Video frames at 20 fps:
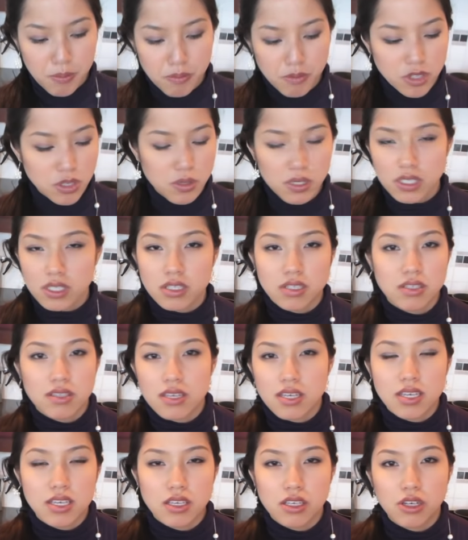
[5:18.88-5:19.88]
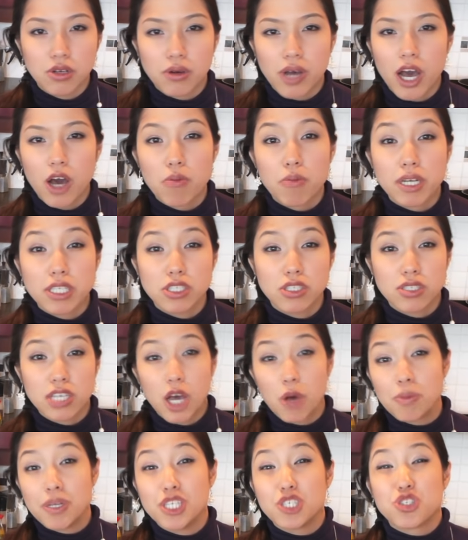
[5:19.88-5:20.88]
you can just think, you know, how
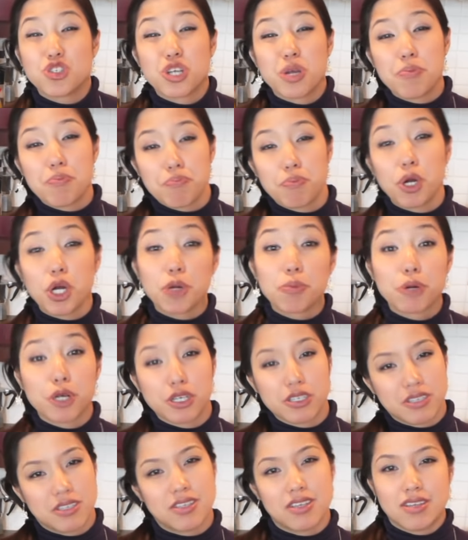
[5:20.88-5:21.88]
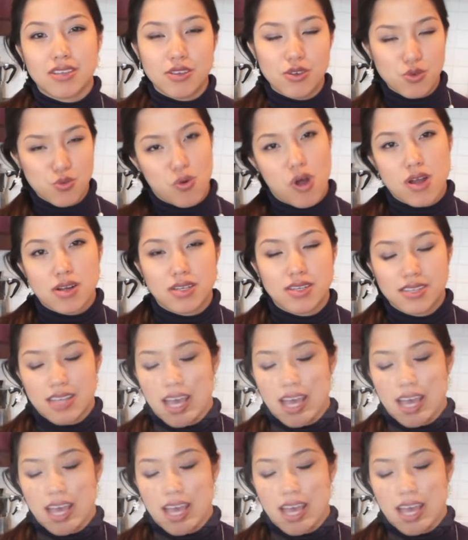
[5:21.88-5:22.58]
many shrimp per person you want to